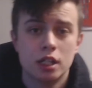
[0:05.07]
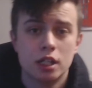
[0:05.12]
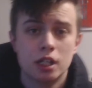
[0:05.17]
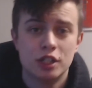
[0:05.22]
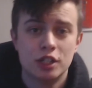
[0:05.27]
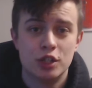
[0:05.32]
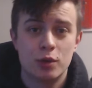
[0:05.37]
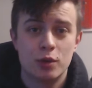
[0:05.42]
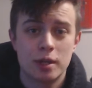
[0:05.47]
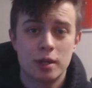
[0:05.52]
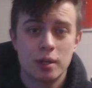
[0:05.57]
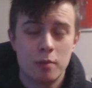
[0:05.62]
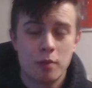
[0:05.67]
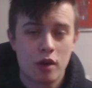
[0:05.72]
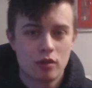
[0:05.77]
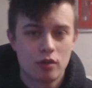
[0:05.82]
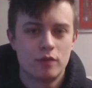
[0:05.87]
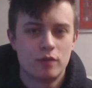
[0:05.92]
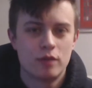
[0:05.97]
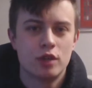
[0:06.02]
doing my
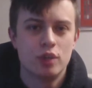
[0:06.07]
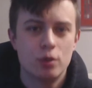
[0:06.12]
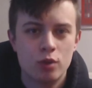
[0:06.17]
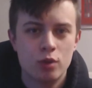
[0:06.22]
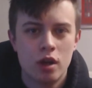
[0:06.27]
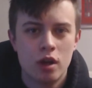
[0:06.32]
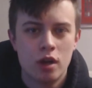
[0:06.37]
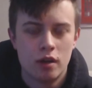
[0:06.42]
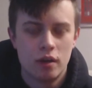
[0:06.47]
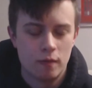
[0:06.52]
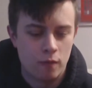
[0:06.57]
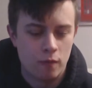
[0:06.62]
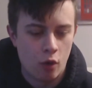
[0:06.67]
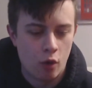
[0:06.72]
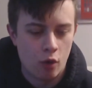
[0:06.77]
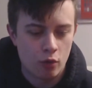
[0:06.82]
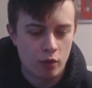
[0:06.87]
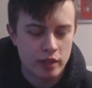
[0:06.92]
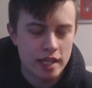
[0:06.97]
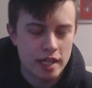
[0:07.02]
review
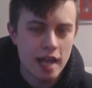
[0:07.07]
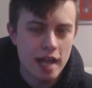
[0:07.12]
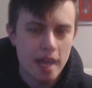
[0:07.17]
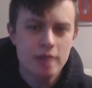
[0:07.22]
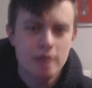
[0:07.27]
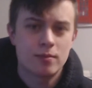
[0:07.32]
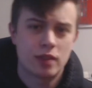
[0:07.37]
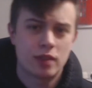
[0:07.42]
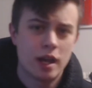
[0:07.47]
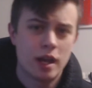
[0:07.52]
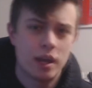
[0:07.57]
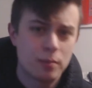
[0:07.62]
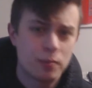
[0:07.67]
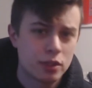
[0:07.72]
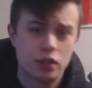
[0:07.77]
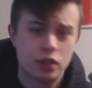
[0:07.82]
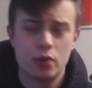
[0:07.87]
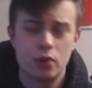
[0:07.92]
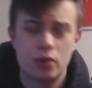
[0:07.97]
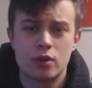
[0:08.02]
for the 8th
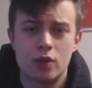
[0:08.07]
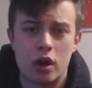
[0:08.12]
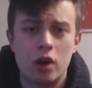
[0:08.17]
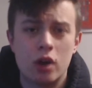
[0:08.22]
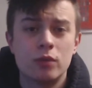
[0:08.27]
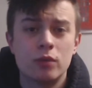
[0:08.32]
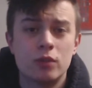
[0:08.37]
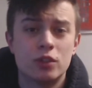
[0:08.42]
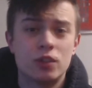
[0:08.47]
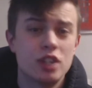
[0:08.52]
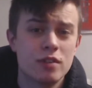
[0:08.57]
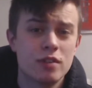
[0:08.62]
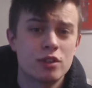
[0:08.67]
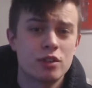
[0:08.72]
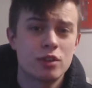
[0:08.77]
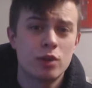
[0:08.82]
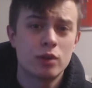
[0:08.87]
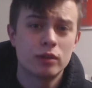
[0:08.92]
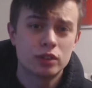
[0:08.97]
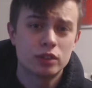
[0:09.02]
episode of Series
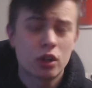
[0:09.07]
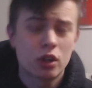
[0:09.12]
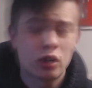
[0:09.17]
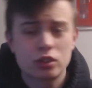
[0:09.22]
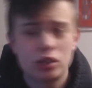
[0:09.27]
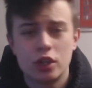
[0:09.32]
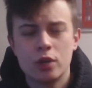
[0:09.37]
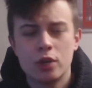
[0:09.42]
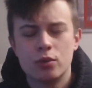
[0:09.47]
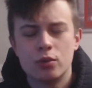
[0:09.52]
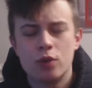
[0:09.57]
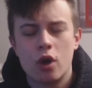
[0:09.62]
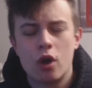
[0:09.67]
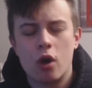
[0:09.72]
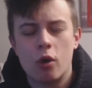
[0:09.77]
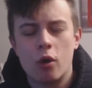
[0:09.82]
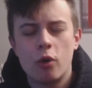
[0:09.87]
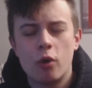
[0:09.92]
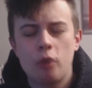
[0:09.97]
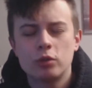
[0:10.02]
12 of Doctor Who, The
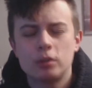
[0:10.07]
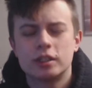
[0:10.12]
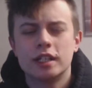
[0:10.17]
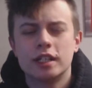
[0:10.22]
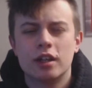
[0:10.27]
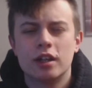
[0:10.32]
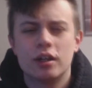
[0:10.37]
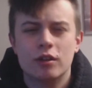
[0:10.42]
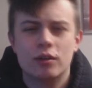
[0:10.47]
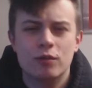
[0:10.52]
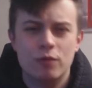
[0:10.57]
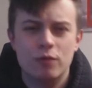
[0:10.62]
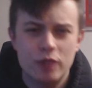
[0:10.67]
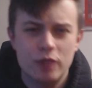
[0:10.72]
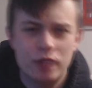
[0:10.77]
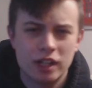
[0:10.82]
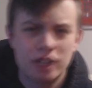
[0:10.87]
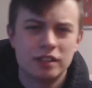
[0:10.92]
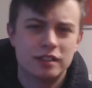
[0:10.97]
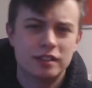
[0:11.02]
Haunting of
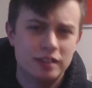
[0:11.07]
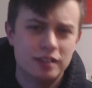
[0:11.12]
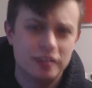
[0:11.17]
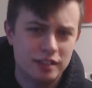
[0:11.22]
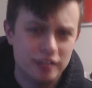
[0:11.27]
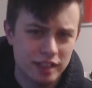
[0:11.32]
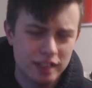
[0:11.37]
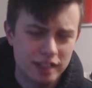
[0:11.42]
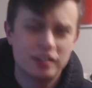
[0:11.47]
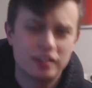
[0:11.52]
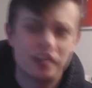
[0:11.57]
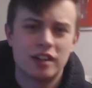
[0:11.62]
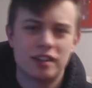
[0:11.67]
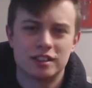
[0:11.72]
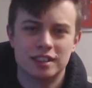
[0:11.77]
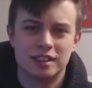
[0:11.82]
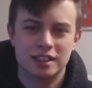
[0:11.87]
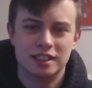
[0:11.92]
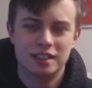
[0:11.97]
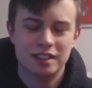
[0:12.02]
Villa
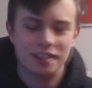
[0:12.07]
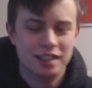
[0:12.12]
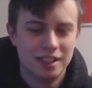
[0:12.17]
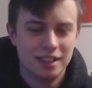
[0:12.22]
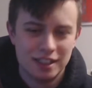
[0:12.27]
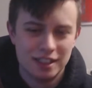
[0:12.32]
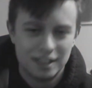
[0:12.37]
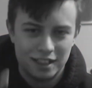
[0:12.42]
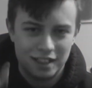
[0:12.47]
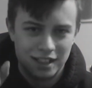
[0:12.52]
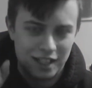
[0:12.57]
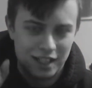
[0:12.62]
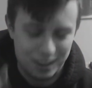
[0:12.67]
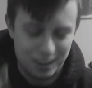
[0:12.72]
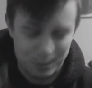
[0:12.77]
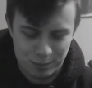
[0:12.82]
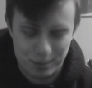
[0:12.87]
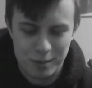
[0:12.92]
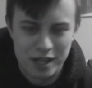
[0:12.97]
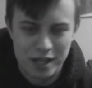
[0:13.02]
Diodati. I
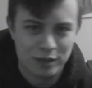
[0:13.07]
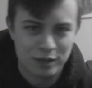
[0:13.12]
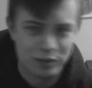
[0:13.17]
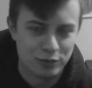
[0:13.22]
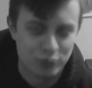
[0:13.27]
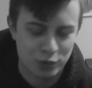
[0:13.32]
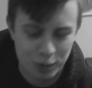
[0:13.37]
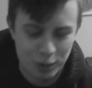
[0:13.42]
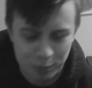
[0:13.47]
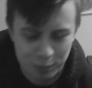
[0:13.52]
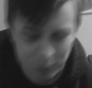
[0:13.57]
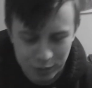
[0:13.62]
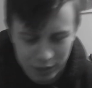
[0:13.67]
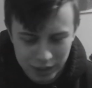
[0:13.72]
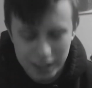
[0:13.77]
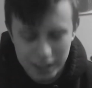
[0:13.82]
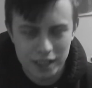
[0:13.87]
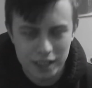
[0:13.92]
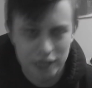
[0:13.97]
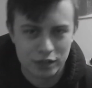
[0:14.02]
may have
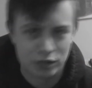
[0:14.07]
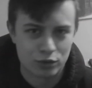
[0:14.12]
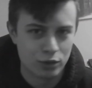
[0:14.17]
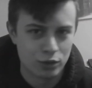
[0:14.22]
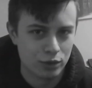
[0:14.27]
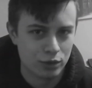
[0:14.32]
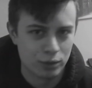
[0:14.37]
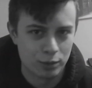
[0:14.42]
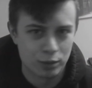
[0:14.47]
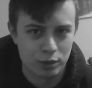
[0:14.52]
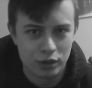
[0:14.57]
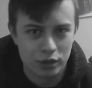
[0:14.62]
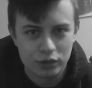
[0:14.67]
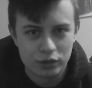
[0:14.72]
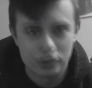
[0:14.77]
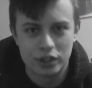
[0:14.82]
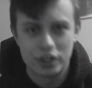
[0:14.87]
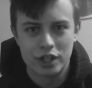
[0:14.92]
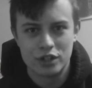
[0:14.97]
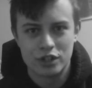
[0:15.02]
completely screwed up the
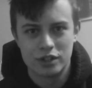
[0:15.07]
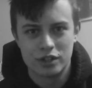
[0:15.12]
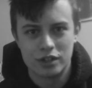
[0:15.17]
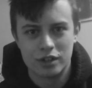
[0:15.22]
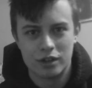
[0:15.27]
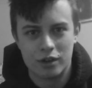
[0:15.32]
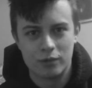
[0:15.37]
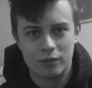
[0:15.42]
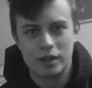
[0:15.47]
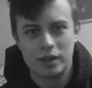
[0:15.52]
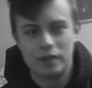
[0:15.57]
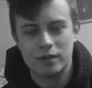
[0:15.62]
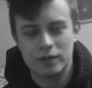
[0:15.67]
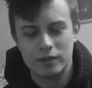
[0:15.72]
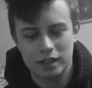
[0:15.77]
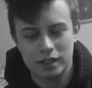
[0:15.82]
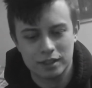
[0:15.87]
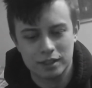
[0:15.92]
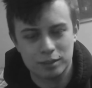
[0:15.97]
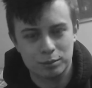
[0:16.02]
pronunciation of that
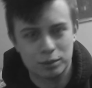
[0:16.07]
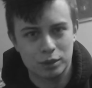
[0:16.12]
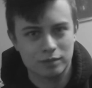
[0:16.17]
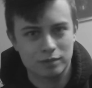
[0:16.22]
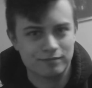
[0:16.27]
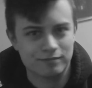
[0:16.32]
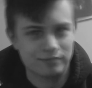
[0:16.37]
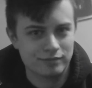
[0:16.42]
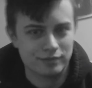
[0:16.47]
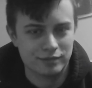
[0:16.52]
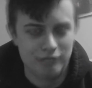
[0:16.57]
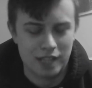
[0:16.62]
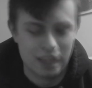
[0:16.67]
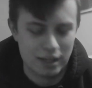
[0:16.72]
villa, but yeah.